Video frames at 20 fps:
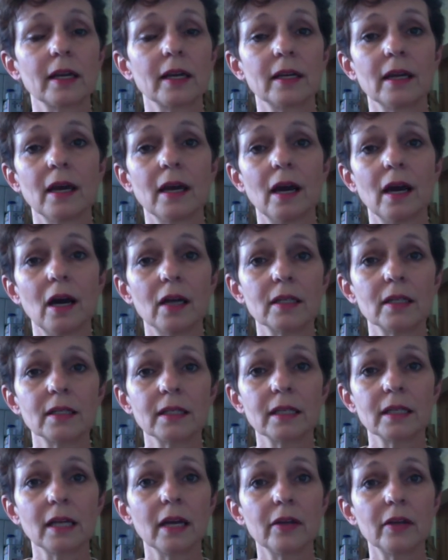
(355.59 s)
And
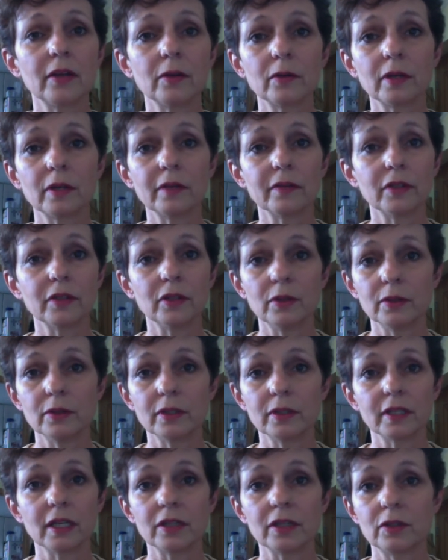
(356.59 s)
honestly, I don't even
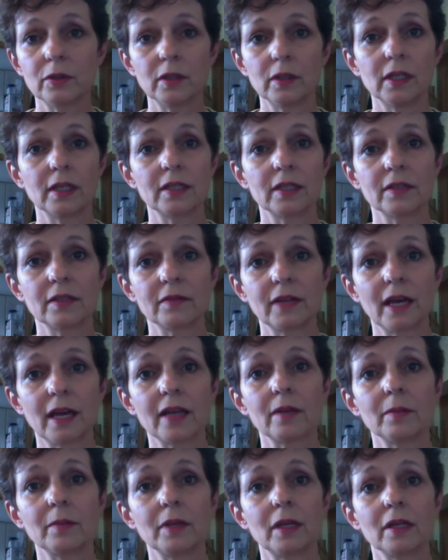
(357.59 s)
use that 2 gigs of
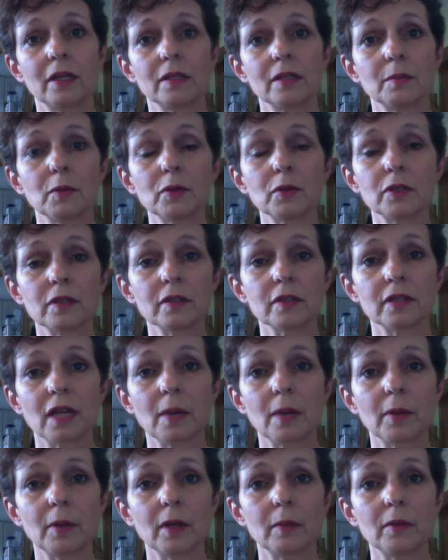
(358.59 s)
data because most of the
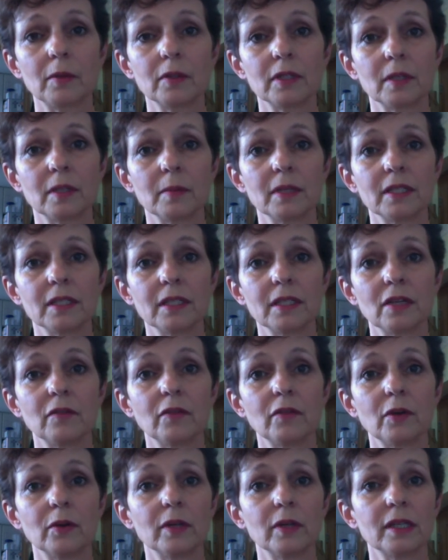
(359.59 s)
time when I'm using my cell
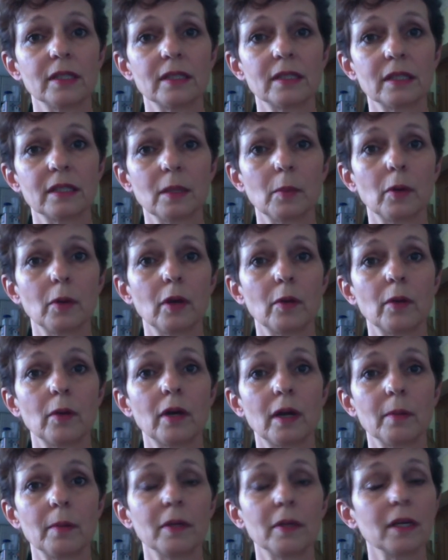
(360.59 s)
phone, it's somewhere
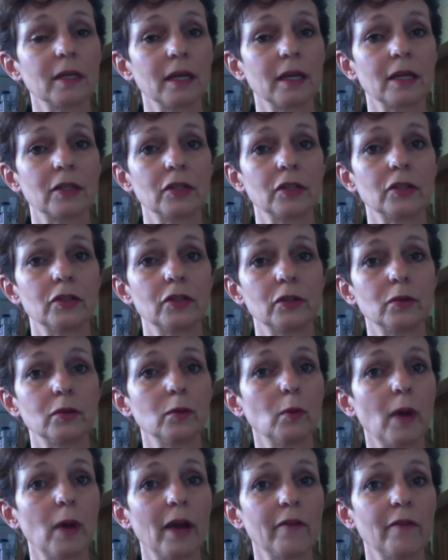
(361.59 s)
where I'm connected to
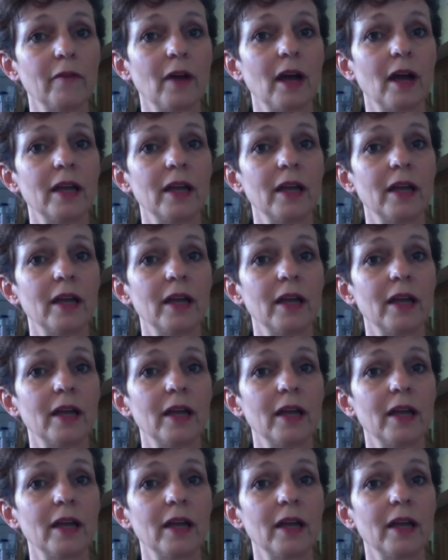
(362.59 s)
Wi-Fi,